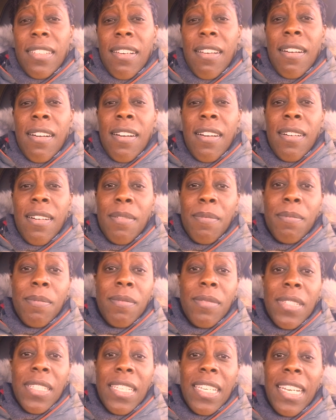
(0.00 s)
Um,
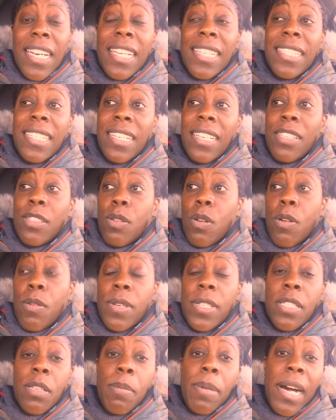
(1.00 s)
Can I say there's
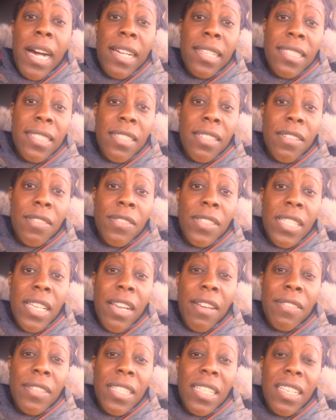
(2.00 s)
always a positive to
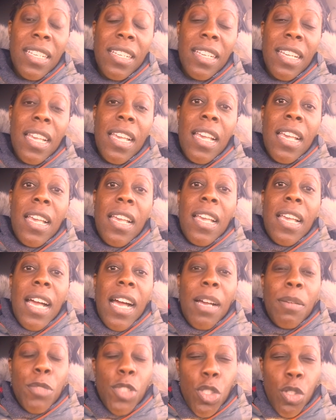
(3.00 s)
everything?
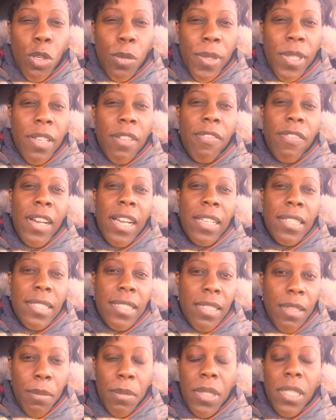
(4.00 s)
I'm sure we can find
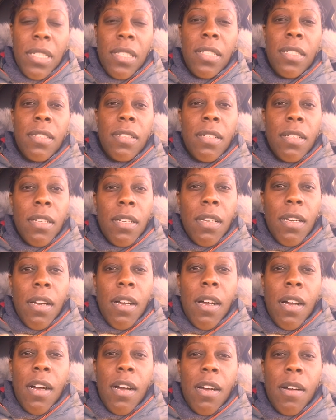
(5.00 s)
something
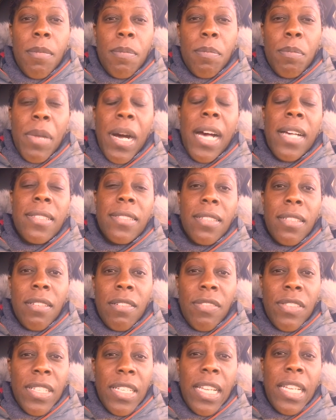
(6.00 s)
um,
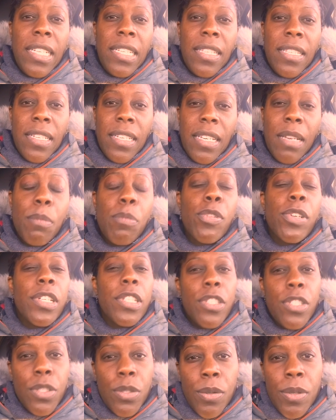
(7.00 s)
positive in anything. I'm
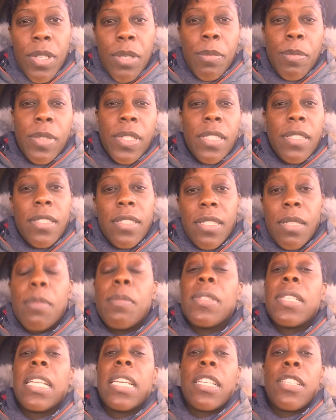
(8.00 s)
pretty sure, but
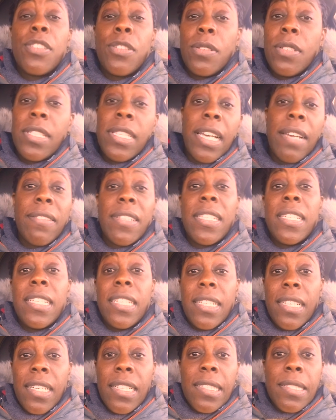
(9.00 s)
some things you just have to
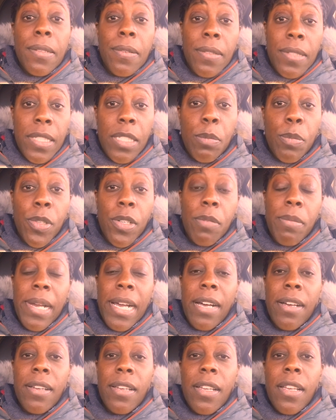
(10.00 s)
dig a little deeper
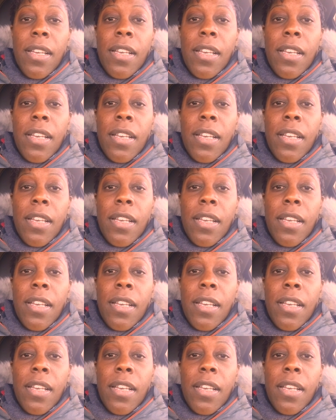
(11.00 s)
about.